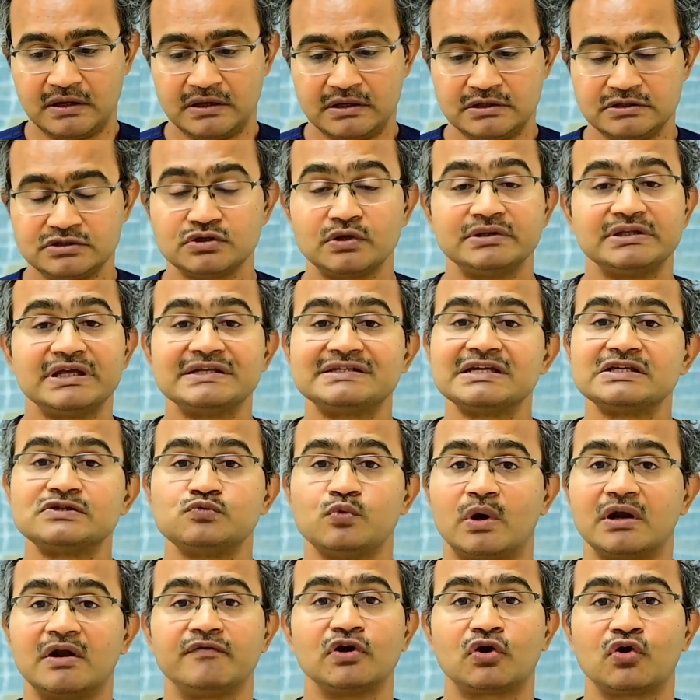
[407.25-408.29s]
So this is
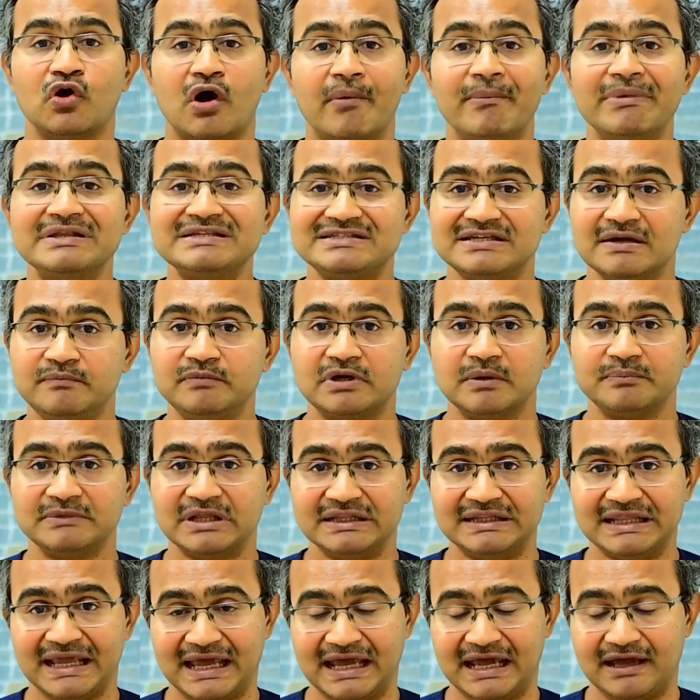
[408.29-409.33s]
one of the common symptoms that
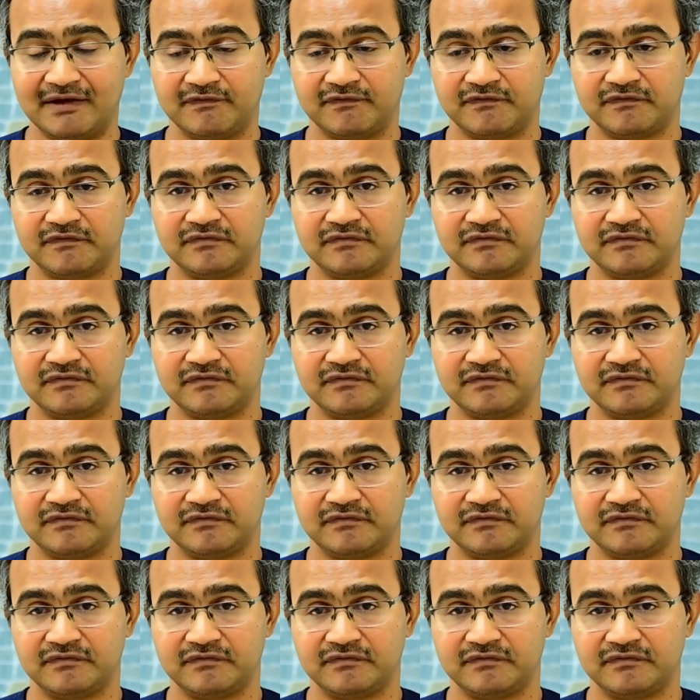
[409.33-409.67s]
they have.